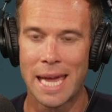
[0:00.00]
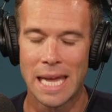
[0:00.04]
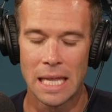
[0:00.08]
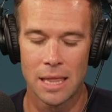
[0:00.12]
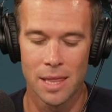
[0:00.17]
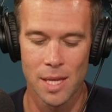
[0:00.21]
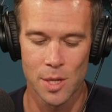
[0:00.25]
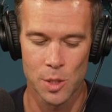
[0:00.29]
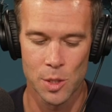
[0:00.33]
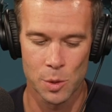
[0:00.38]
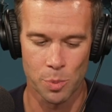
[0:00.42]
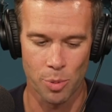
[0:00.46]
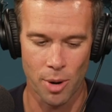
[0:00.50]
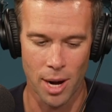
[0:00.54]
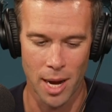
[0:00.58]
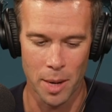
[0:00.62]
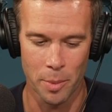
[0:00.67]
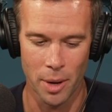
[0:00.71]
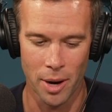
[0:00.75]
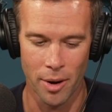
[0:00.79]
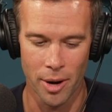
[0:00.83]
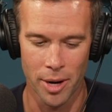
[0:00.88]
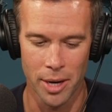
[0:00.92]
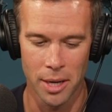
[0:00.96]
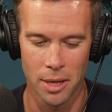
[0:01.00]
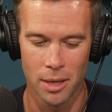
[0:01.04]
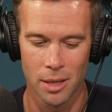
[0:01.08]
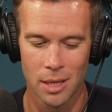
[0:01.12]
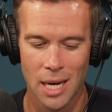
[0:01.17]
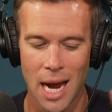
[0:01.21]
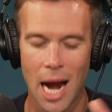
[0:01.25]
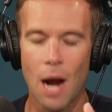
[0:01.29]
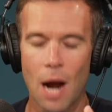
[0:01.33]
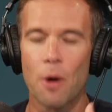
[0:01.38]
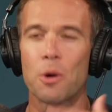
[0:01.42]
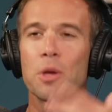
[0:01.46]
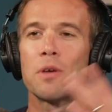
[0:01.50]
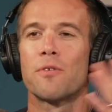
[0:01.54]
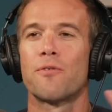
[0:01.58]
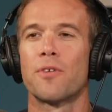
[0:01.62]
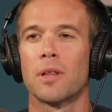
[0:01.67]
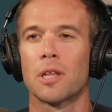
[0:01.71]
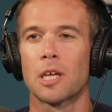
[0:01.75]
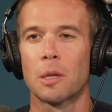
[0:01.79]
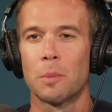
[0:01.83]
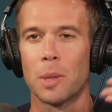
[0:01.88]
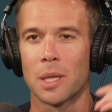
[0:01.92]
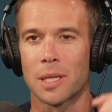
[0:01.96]
in this primary. How are you
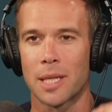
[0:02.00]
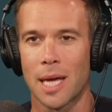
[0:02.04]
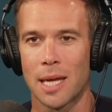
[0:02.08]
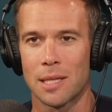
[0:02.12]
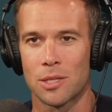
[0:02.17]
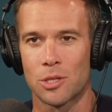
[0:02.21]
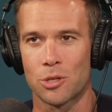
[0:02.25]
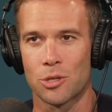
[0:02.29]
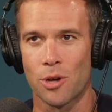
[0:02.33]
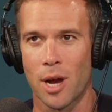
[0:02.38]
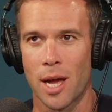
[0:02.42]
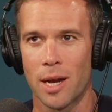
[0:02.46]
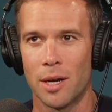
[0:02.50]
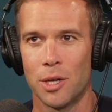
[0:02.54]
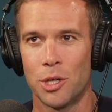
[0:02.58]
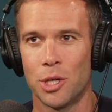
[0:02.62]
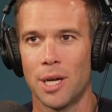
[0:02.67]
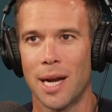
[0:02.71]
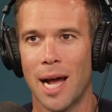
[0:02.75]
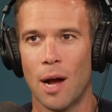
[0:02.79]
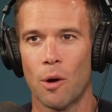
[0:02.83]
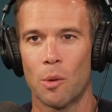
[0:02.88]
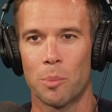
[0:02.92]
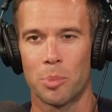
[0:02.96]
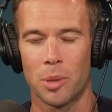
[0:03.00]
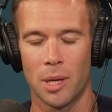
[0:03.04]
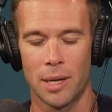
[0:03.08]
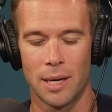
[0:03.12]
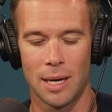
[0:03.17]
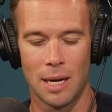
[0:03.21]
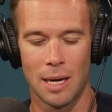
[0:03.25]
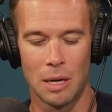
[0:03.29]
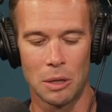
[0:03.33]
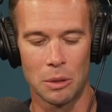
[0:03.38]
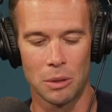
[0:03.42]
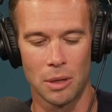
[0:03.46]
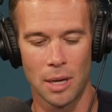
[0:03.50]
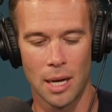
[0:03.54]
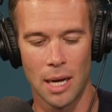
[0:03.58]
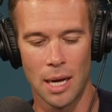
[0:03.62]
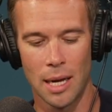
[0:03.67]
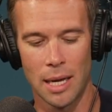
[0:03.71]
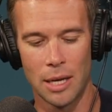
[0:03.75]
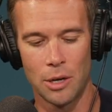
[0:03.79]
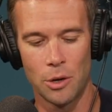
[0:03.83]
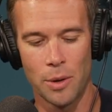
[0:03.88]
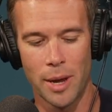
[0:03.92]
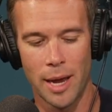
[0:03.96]
feeling about that strategy and how it played out
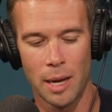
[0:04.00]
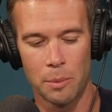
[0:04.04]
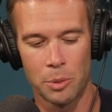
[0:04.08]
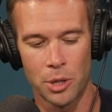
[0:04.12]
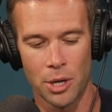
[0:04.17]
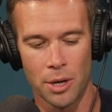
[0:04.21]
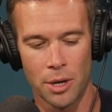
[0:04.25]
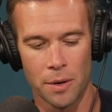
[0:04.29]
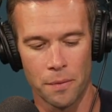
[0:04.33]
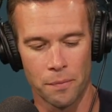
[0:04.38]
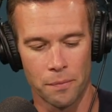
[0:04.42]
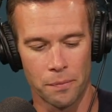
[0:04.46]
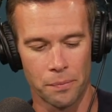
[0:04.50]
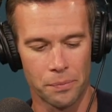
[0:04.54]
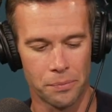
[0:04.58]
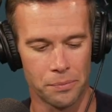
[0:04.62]
in New Hampshire?